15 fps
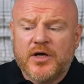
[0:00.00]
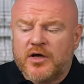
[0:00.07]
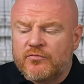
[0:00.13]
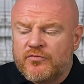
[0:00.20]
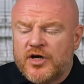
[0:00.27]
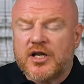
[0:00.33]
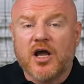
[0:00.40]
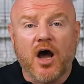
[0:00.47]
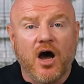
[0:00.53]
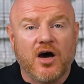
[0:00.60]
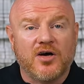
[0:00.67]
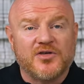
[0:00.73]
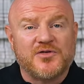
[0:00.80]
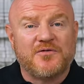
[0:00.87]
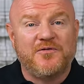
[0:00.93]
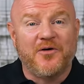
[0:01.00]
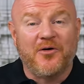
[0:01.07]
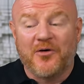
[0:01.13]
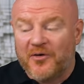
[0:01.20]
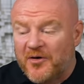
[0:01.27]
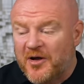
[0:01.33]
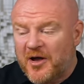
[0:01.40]
we can really ask
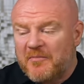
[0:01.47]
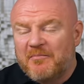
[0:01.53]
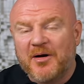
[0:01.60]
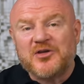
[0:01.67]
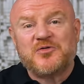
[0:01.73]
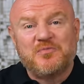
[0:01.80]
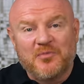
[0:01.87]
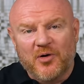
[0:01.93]
for much